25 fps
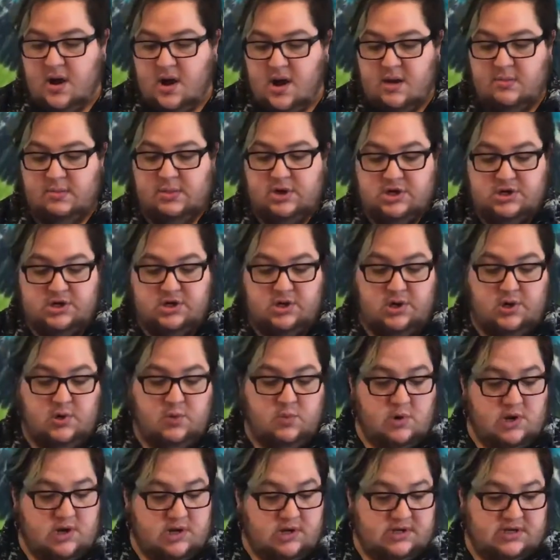I'm going to show you
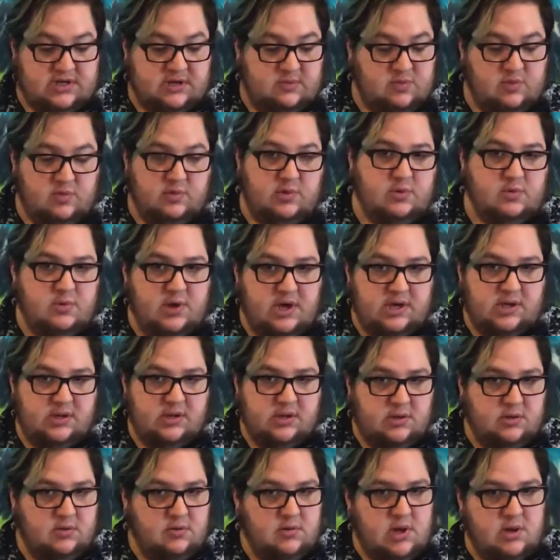one example with white
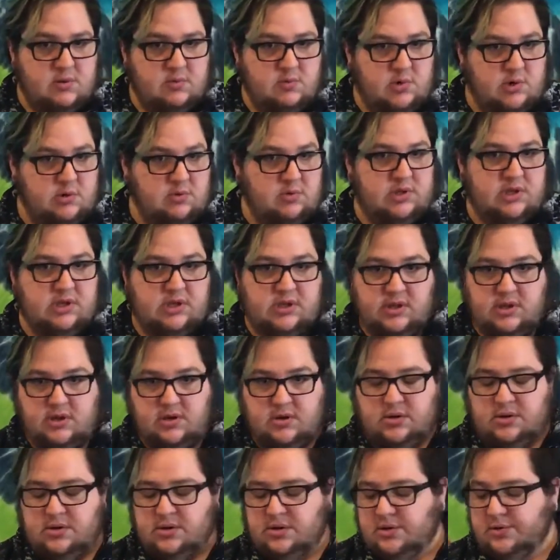glue and one with
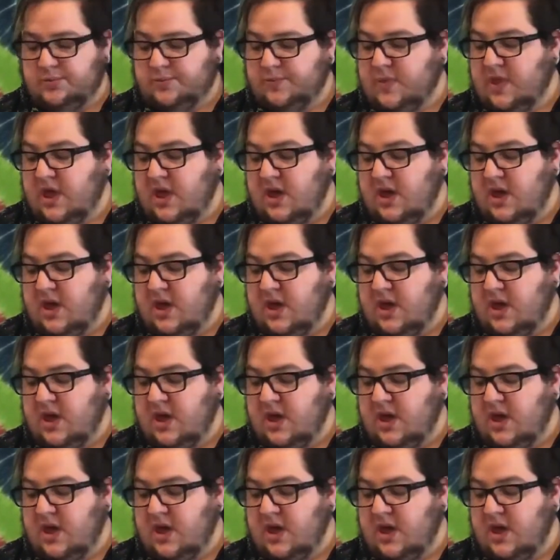glitter glue.